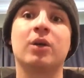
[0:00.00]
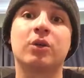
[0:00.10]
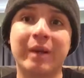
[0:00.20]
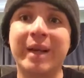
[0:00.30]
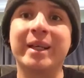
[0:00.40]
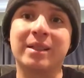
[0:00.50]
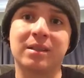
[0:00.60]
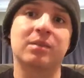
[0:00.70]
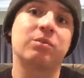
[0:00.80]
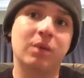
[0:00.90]

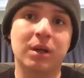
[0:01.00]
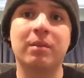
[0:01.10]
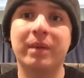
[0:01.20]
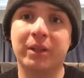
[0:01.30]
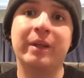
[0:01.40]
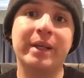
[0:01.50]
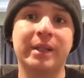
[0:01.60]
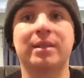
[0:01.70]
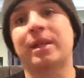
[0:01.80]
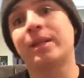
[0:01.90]
Grades. Where are my
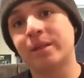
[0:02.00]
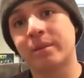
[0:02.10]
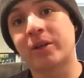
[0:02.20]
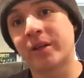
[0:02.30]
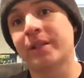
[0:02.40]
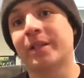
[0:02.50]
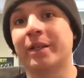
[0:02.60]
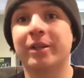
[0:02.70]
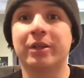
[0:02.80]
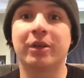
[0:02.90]
grades? I need my grades. I
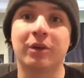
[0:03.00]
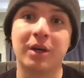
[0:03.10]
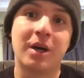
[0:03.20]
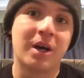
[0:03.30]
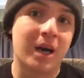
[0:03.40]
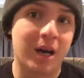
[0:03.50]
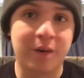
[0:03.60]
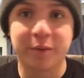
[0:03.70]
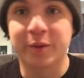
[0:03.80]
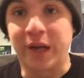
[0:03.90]
need to know how
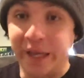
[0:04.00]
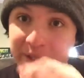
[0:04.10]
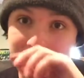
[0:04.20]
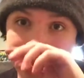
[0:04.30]
I'm doing. This